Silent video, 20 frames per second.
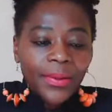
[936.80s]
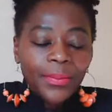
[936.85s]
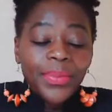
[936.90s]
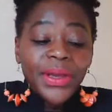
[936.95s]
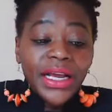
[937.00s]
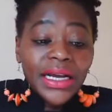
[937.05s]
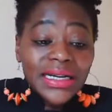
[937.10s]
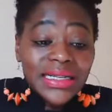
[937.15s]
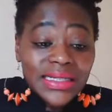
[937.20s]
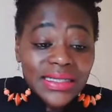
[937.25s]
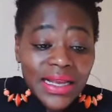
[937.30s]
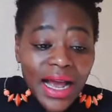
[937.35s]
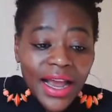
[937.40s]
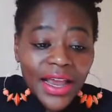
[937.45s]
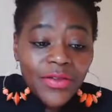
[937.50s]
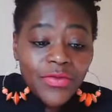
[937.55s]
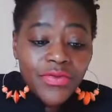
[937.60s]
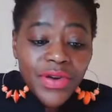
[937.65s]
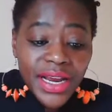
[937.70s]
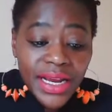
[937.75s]
Because
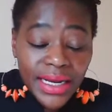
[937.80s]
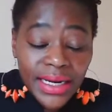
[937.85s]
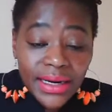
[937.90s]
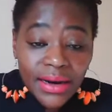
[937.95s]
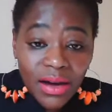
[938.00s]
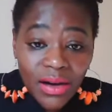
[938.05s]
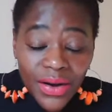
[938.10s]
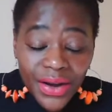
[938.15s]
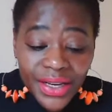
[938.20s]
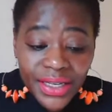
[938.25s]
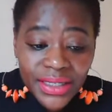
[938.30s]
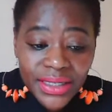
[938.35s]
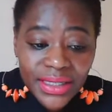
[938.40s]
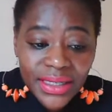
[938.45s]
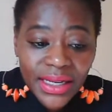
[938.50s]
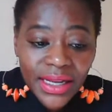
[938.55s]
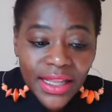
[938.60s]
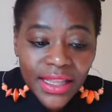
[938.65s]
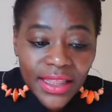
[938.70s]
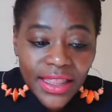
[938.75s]
I
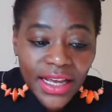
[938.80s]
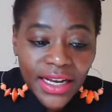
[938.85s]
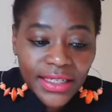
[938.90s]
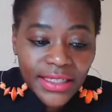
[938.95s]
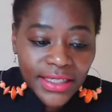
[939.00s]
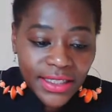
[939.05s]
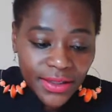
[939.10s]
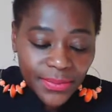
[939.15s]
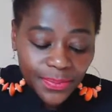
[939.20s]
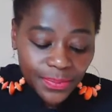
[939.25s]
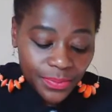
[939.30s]
realized that